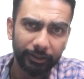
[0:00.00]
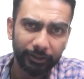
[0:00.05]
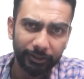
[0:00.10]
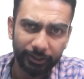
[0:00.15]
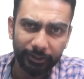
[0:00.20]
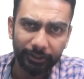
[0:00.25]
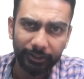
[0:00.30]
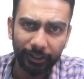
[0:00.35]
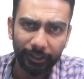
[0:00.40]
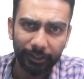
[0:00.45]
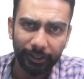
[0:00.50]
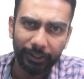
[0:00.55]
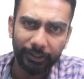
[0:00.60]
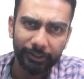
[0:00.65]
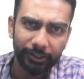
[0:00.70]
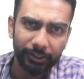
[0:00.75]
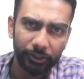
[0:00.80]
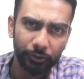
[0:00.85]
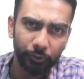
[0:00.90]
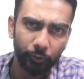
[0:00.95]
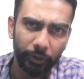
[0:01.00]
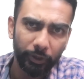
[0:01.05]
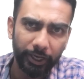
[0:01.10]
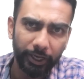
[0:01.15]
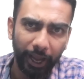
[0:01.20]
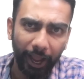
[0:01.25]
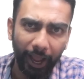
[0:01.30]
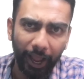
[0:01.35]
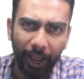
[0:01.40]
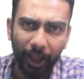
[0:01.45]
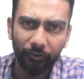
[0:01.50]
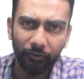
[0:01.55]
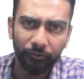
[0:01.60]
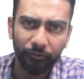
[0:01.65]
digital lenses, we have